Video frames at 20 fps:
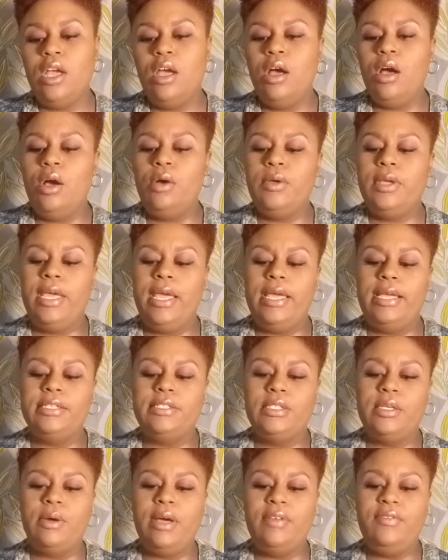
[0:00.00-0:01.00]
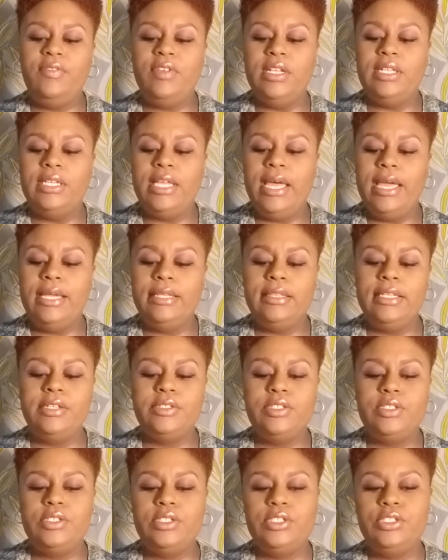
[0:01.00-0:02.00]
Okay, so I feel like
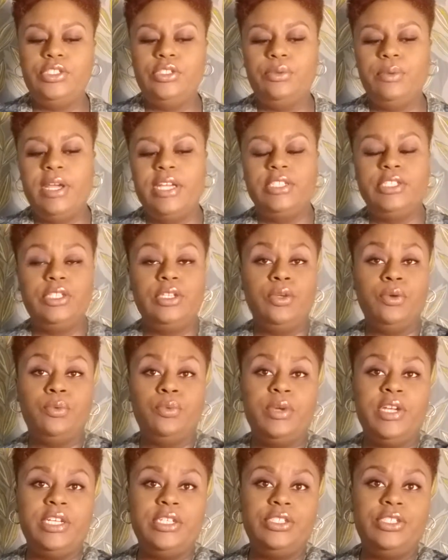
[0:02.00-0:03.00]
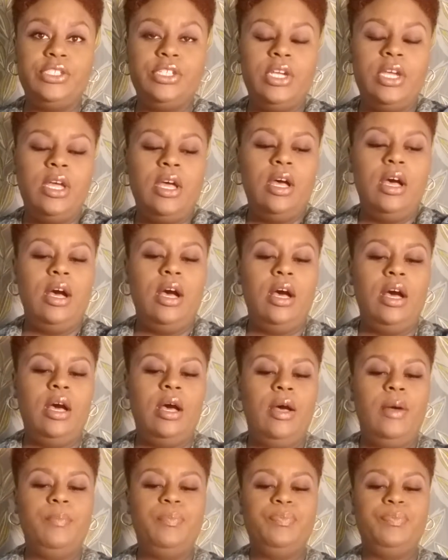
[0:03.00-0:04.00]
there's a situation in which
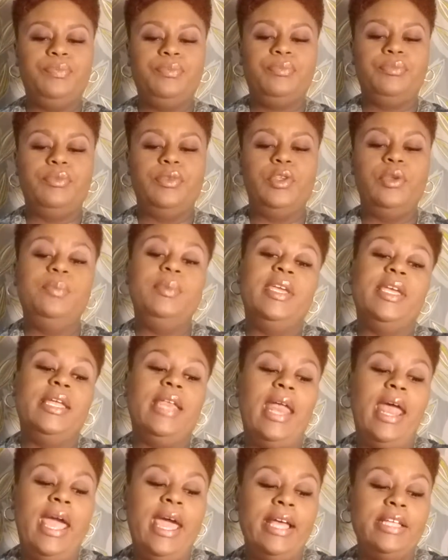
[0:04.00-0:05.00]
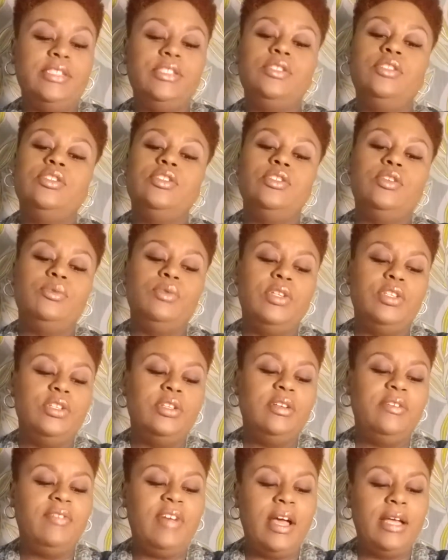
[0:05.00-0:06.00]
you're being asked to
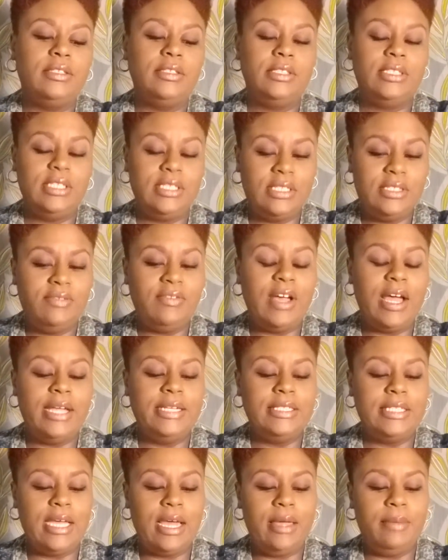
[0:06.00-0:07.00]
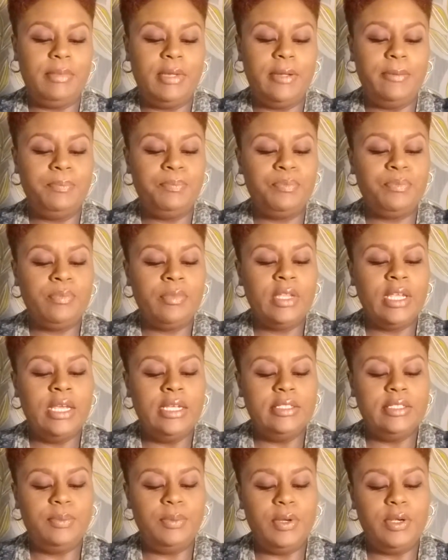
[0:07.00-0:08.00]
surrender to divine timing.
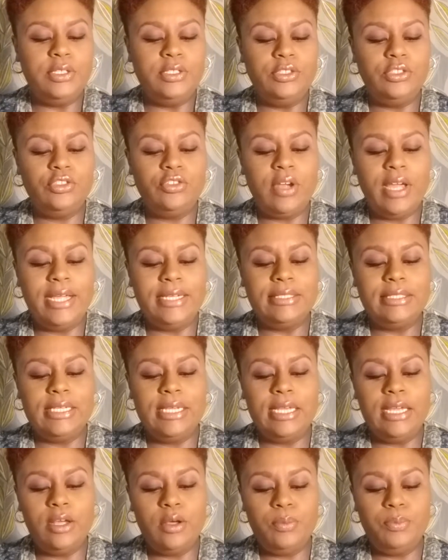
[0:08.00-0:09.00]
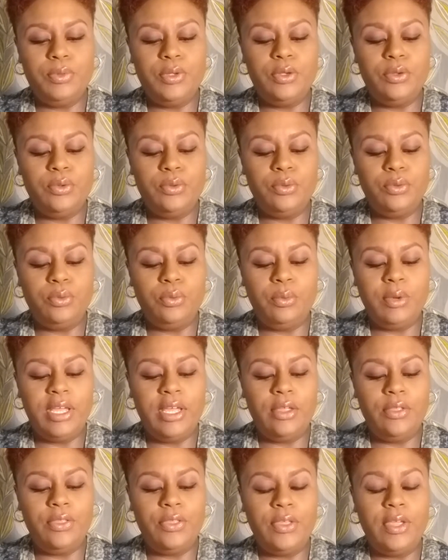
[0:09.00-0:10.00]
Spirit is trying to help you
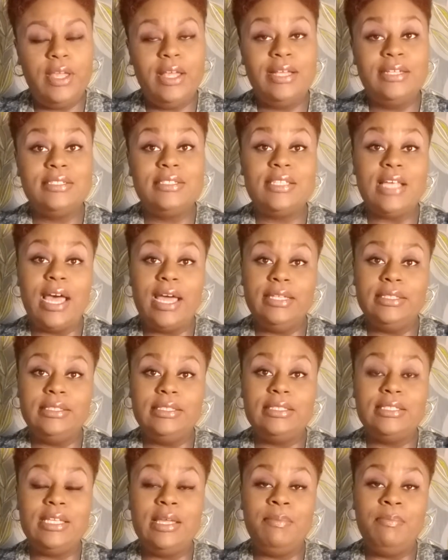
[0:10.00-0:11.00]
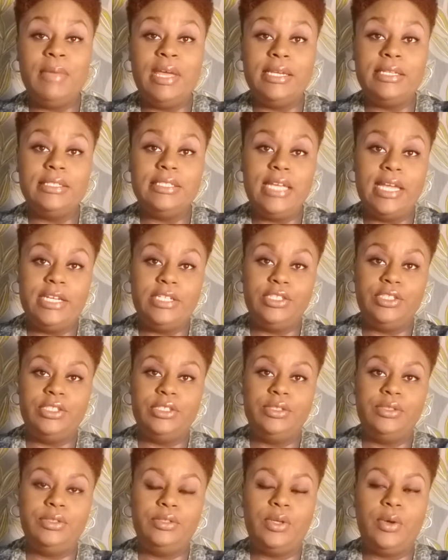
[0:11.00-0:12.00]
with silence and
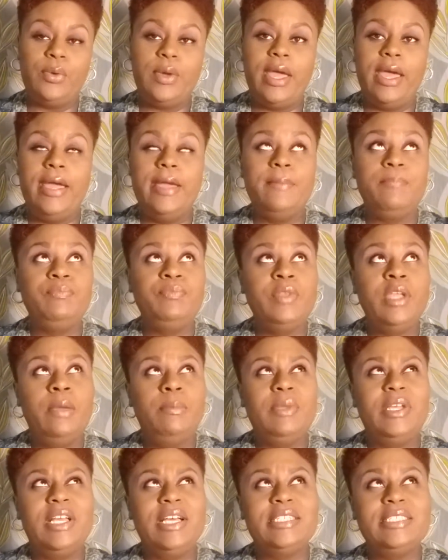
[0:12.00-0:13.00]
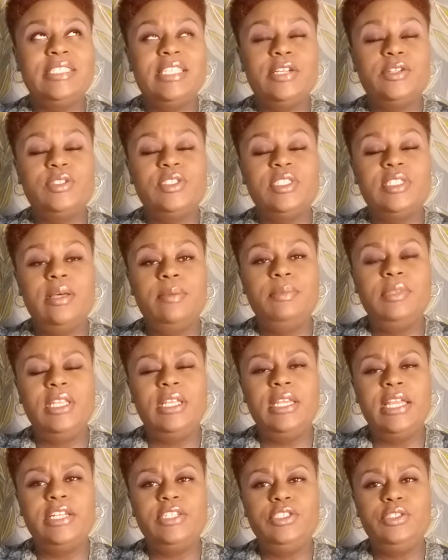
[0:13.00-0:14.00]
meditation, okay? Because there's
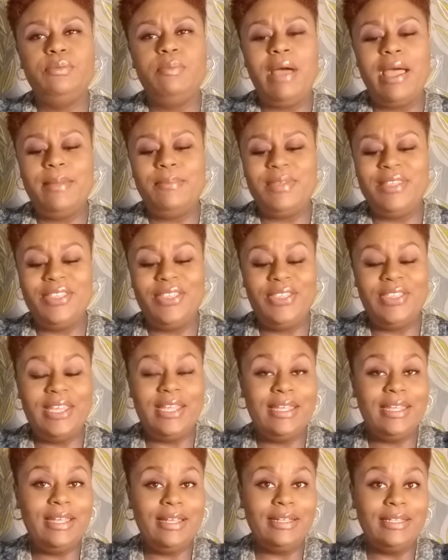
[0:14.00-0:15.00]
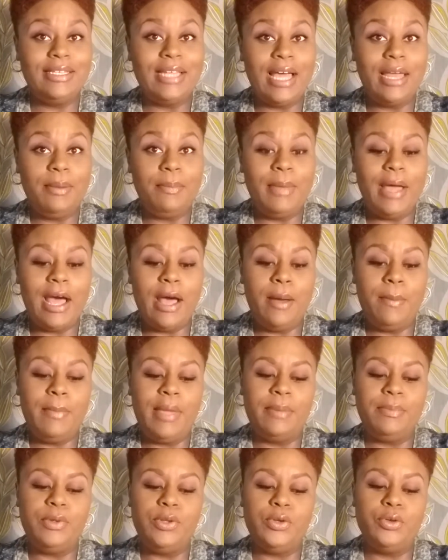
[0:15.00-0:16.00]
something that you might be thinking a lot about.
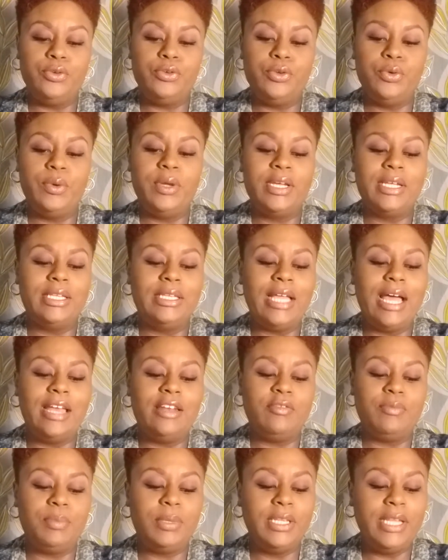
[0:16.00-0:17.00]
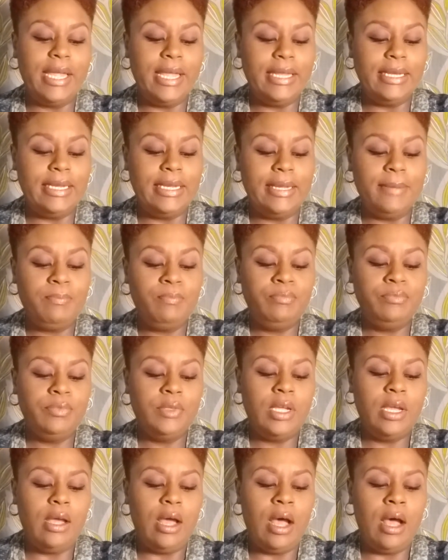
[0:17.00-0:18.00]
Maybe you're doing a lot of planning,
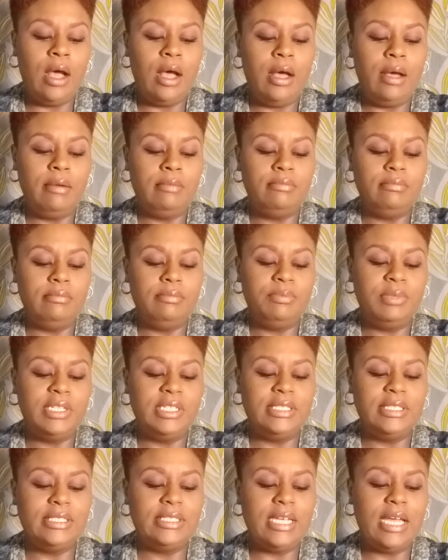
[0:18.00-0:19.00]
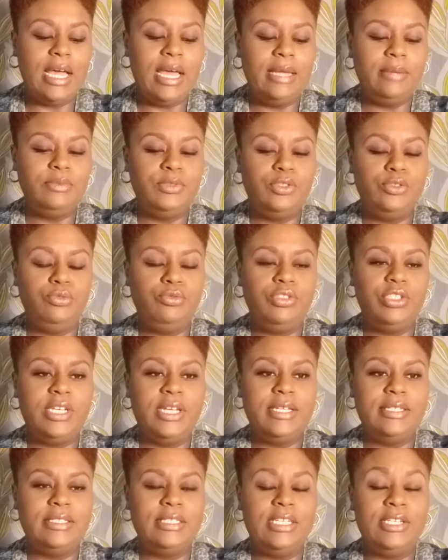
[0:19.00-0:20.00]
but it's time to
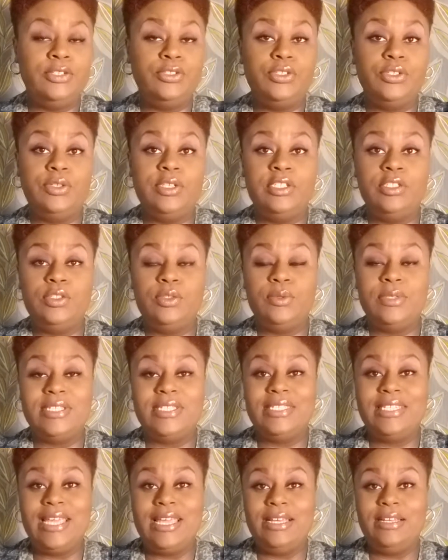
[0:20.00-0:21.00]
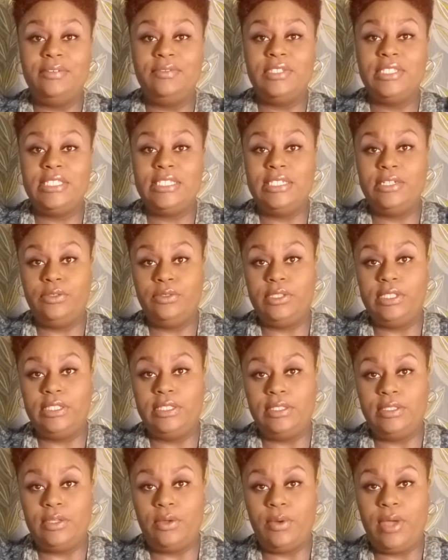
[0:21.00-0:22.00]
just enter into a state of
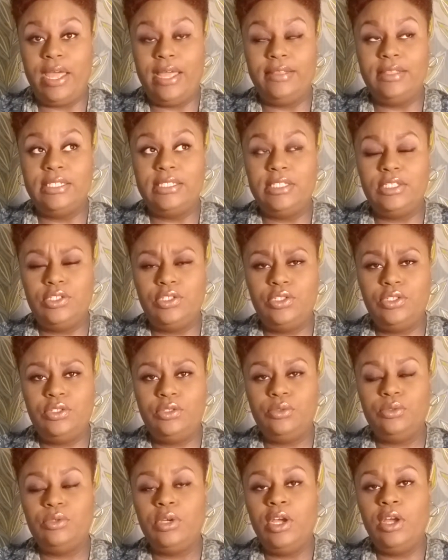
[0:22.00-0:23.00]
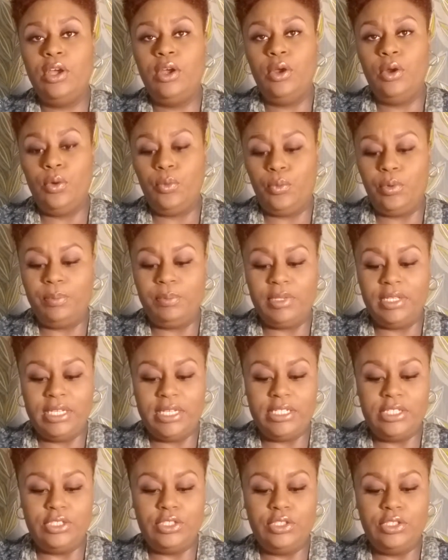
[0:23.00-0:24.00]
stillness, okay? This is to
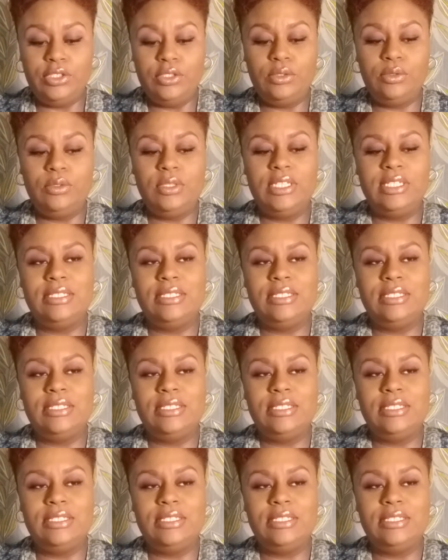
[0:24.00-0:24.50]
replenish you.